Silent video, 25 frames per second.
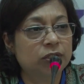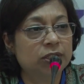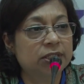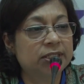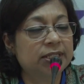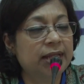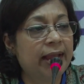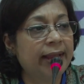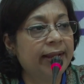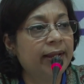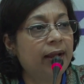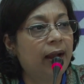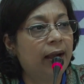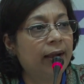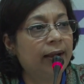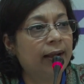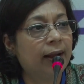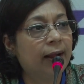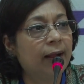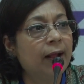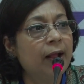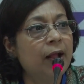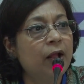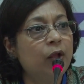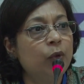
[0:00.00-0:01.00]

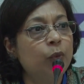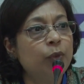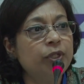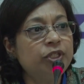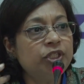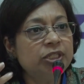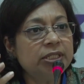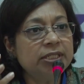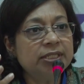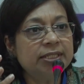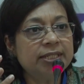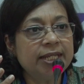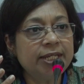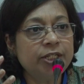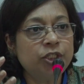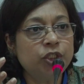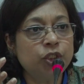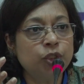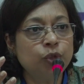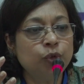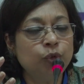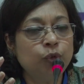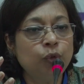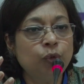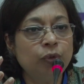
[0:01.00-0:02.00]
Zygarna, which is that
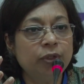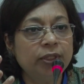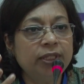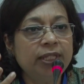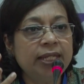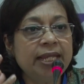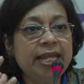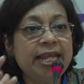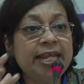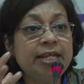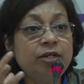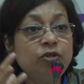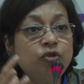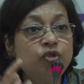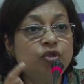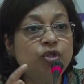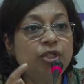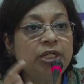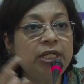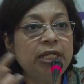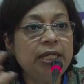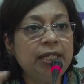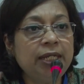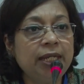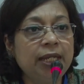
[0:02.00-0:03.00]
the
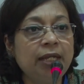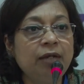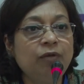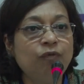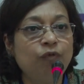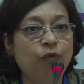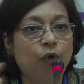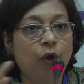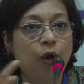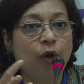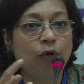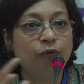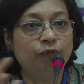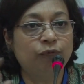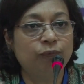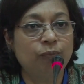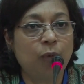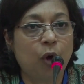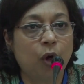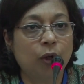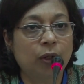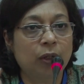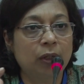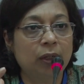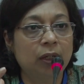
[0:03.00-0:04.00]
intrigue involve
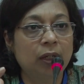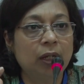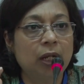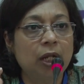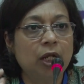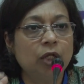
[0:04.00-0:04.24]
model.